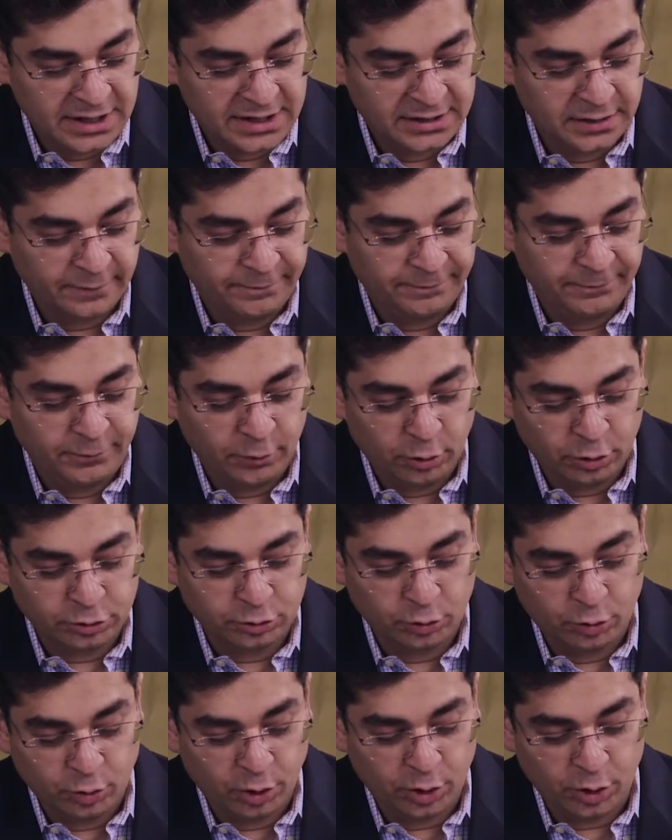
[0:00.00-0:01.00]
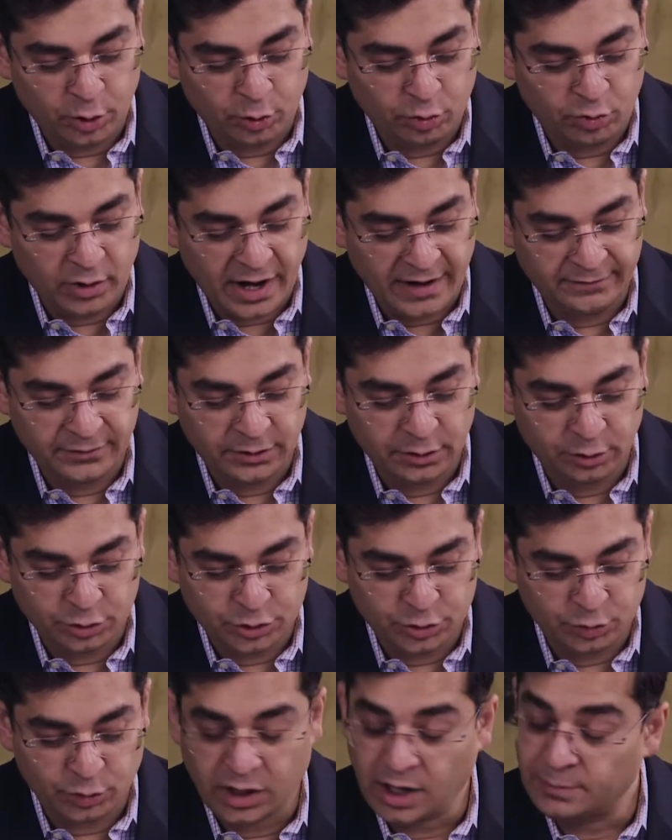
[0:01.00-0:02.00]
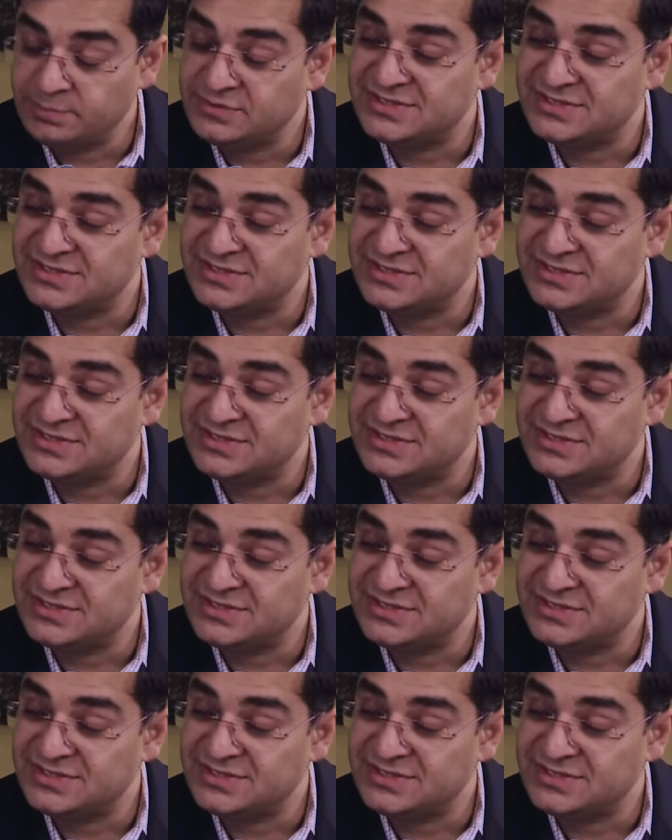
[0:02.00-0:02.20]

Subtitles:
the fourth quarter revenues were up